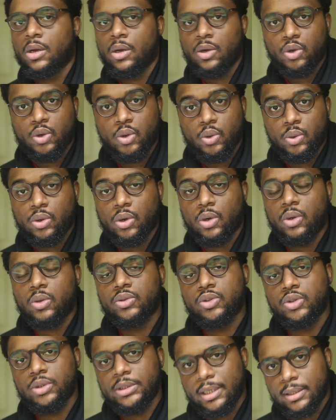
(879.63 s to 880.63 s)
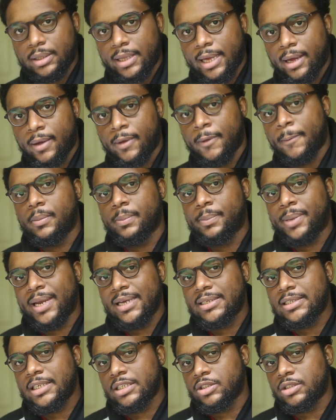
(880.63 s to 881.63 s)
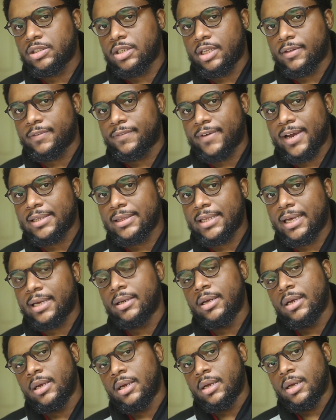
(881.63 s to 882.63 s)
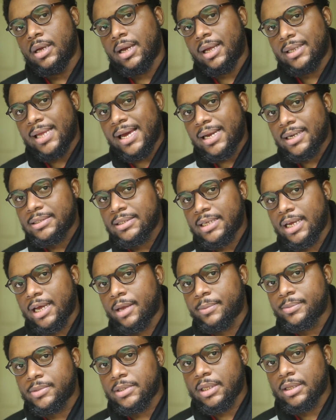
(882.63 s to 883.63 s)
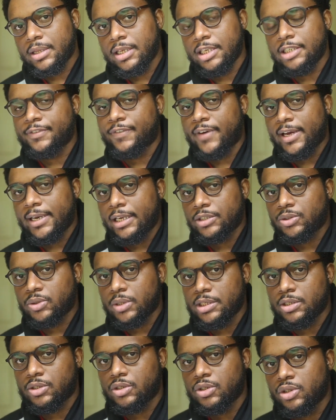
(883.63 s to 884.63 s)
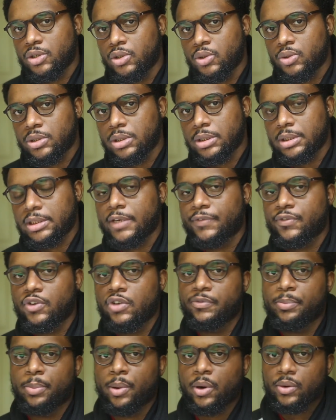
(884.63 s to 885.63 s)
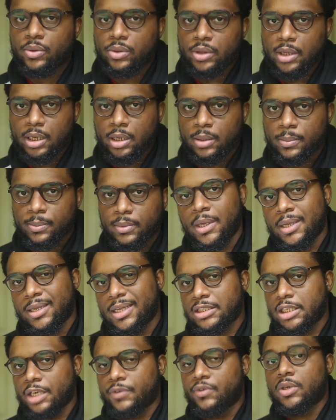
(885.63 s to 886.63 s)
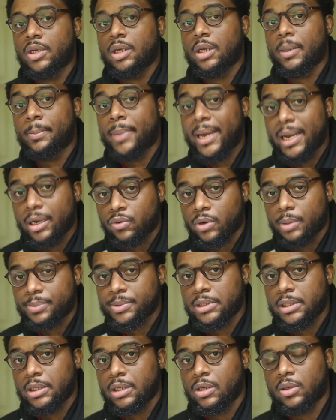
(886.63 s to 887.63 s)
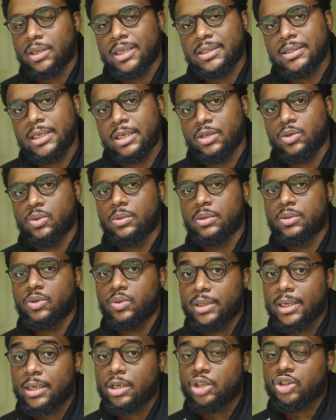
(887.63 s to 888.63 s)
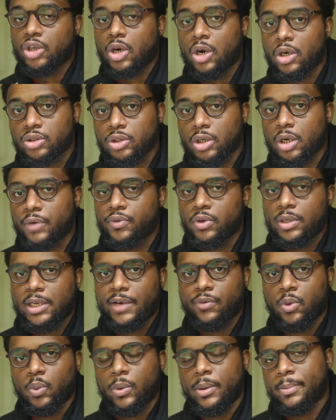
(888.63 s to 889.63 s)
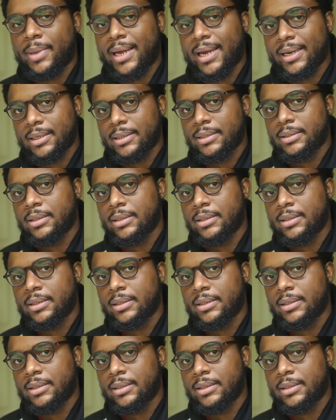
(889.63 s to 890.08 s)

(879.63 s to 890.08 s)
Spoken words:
Kudos, you did that. Pay attention to the fact that a lot of times these financial institutions, if you've burnt them, let's say you've done a bankruptcy, or let's say you did a charge off, you never went back